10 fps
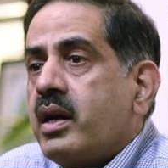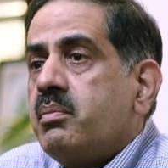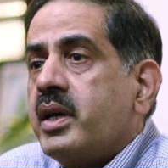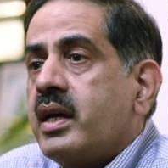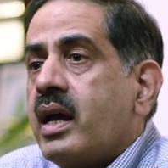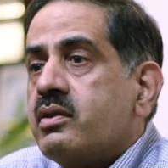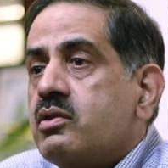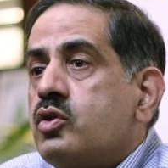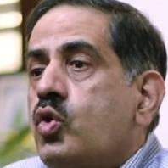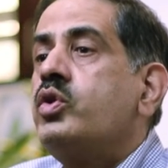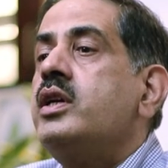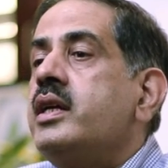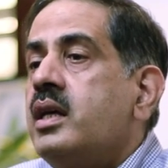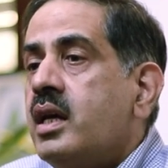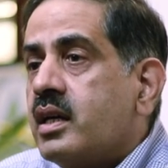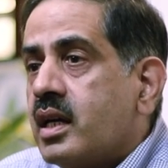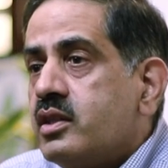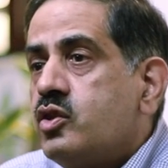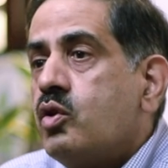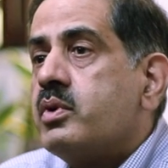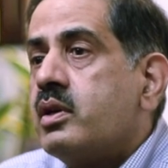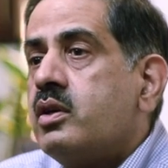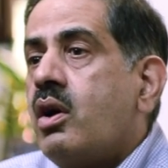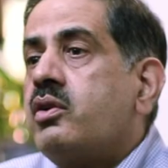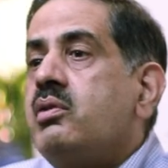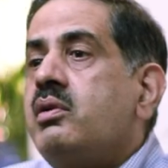pandemic has totally consumed not